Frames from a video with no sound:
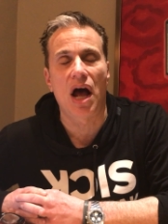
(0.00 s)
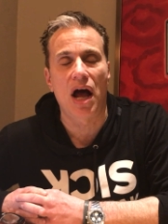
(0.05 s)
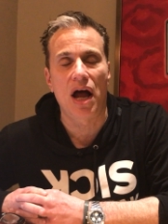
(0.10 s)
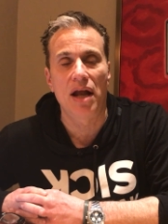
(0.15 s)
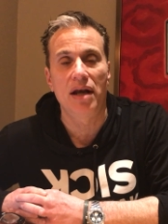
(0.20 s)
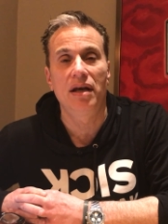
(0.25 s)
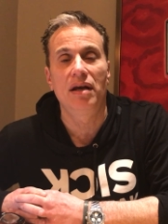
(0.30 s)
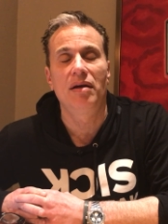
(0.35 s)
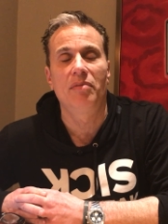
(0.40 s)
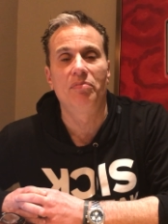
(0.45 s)

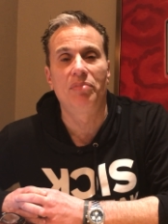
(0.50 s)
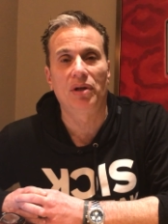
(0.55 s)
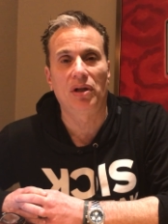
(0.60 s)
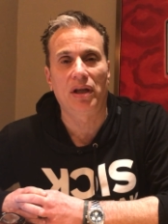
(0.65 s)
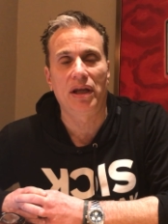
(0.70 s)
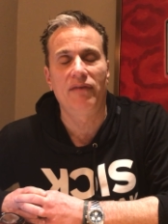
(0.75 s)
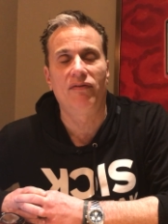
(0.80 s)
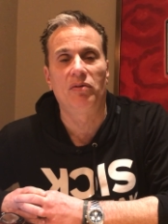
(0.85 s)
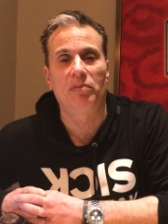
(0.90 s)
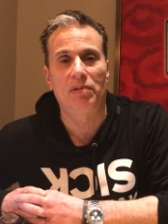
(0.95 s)

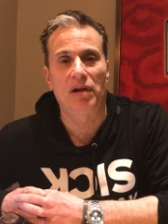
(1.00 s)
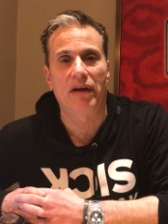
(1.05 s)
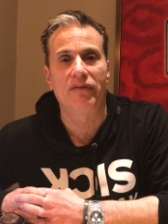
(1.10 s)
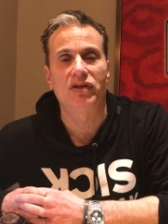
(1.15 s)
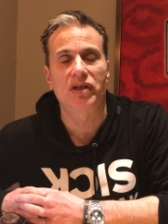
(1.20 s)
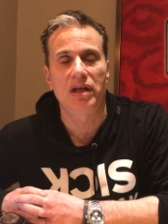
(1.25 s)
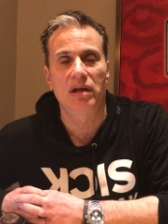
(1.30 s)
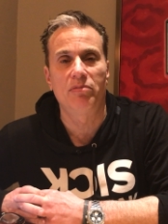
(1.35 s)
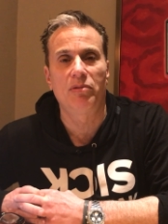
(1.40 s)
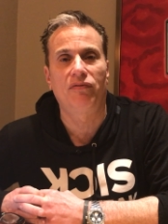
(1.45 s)
Unbelievable. I've
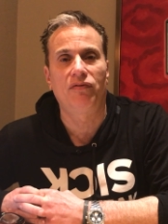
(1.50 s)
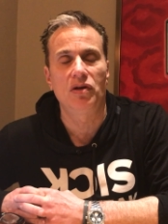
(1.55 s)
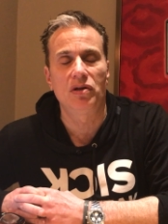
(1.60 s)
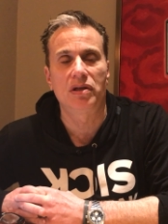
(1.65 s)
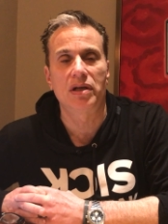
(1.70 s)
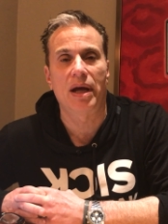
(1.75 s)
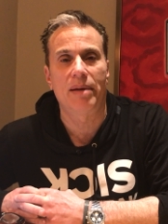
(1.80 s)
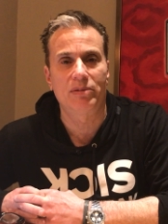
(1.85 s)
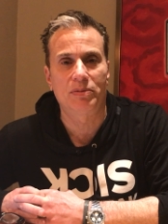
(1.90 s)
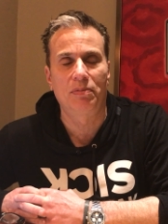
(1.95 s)
seen him a few
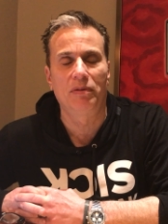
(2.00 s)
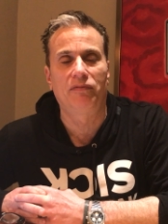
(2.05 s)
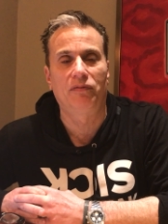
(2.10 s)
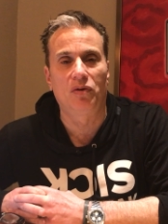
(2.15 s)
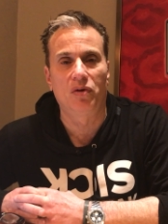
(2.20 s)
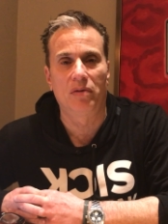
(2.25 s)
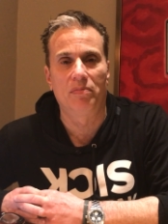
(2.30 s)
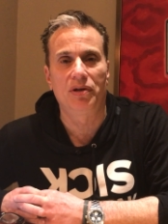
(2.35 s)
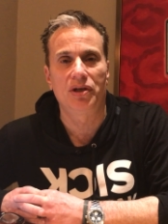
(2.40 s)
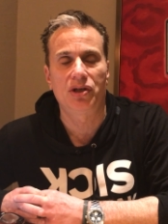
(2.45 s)
times
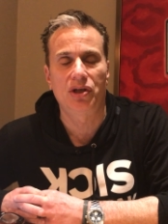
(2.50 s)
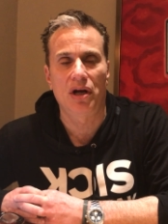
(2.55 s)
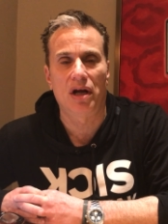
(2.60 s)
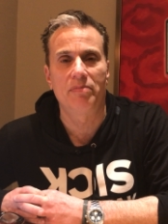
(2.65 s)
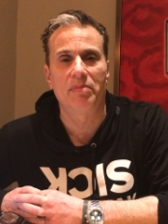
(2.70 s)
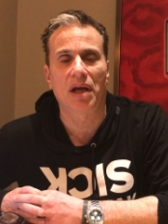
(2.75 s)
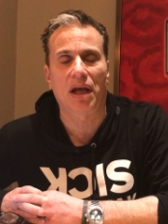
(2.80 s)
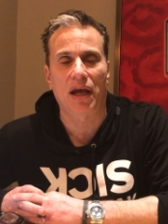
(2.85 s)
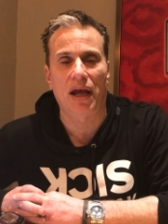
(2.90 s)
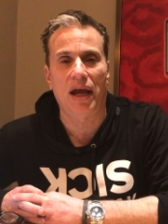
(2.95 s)
before, but
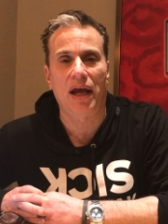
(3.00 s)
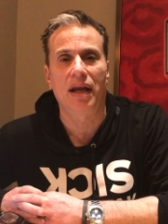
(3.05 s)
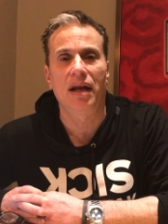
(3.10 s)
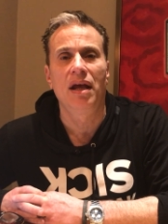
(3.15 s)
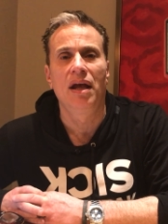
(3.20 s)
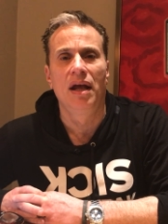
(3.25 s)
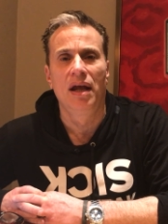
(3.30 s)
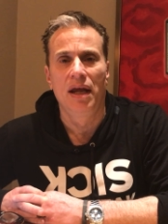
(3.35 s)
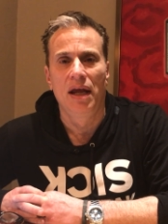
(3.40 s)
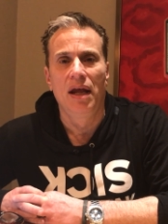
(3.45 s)
Sean McCann
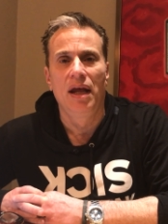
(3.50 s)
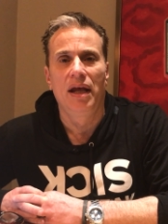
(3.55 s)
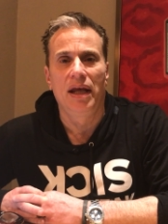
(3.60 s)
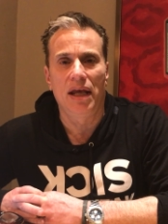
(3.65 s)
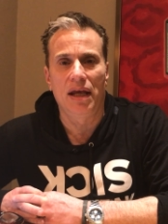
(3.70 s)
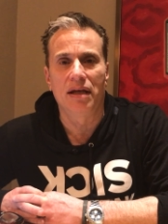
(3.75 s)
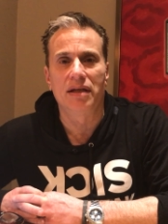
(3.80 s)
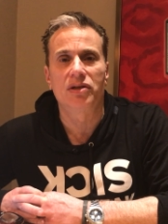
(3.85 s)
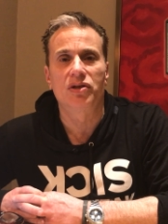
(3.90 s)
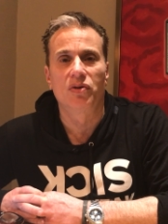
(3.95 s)

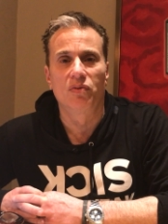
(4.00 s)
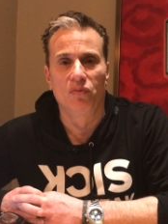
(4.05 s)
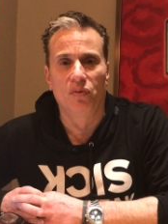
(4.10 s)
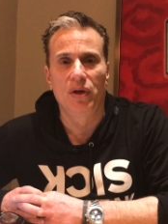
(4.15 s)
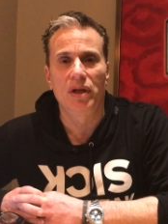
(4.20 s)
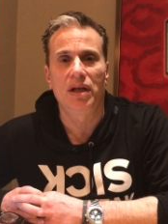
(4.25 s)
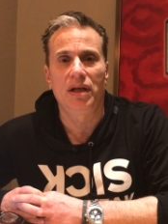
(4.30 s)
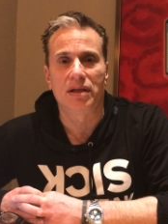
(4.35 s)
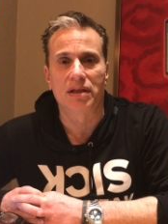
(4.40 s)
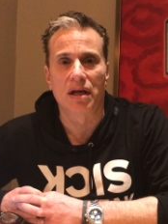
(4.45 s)
is
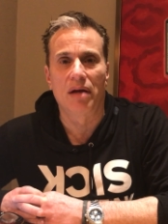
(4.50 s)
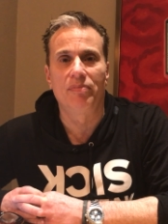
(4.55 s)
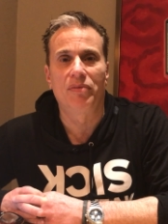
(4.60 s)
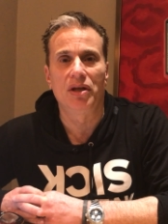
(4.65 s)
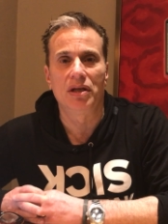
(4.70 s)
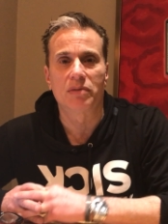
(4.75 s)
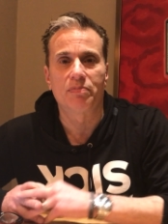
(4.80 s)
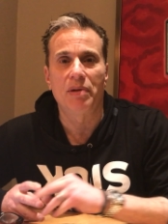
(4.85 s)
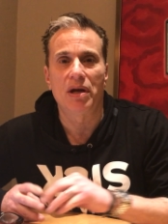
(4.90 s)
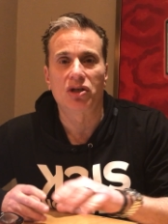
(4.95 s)
really
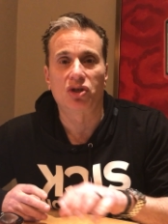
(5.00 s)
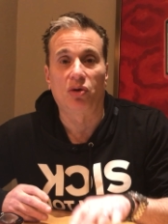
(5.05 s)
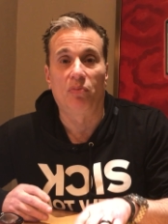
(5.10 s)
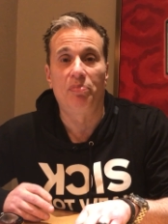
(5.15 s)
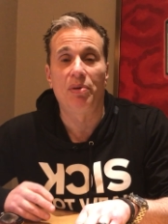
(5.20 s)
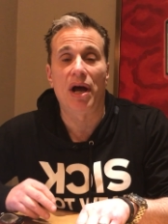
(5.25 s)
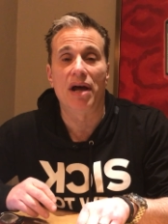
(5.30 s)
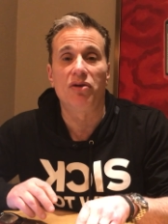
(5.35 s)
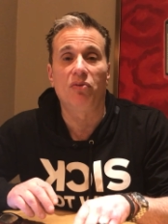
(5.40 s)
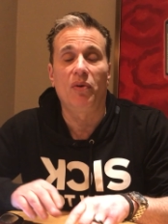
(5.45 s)
something special.
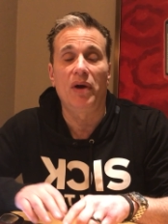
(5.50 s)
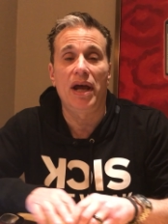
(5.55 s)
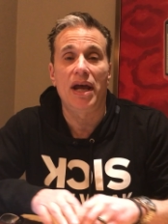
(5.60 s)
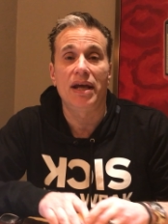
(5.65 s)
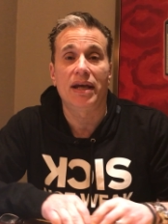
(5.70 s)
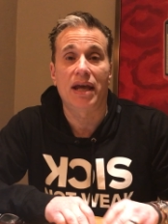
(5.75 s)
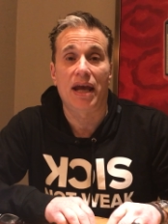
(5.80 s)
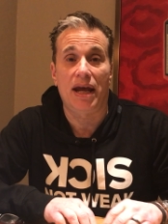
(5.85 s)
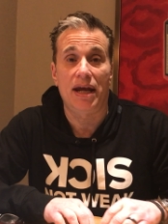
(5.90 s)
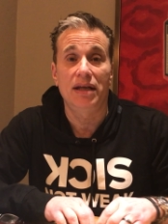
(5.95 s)
By the way,
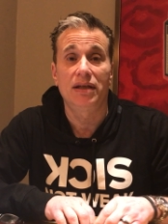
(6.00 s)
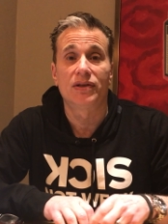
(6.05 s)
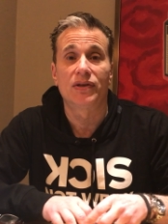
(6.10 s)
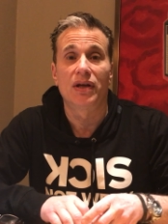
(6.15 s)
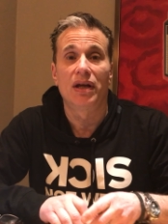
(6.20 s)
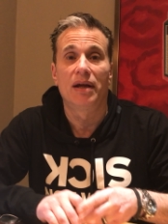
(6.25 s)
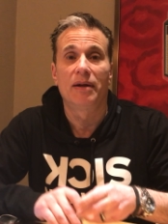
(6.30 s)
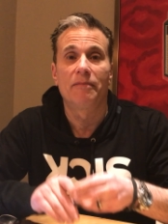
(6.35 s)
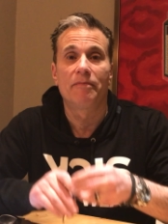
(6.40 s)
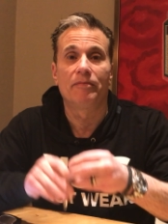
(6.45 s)
Case,